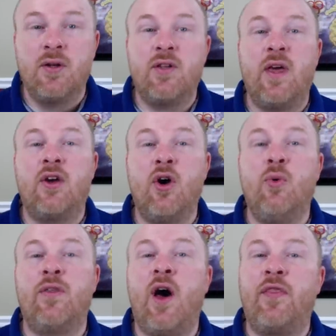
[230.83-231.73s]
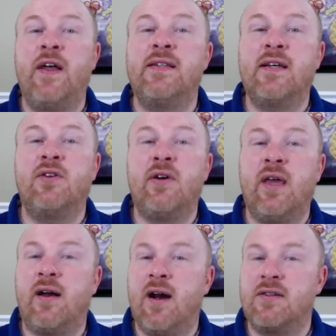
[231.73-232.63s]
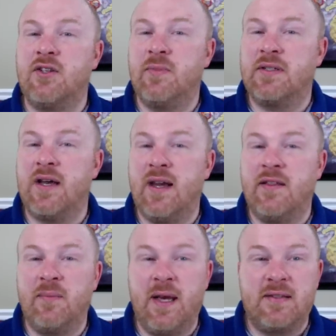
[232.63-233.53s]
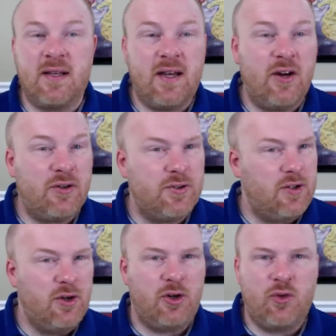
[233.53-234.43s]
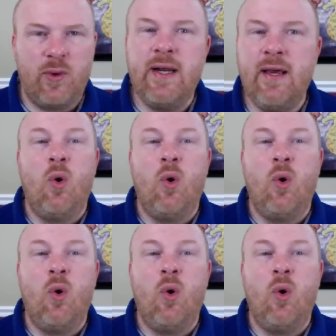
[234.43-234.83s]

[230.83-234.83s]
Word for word: Do they go with authentic looking costume design that makes the characters look gritty?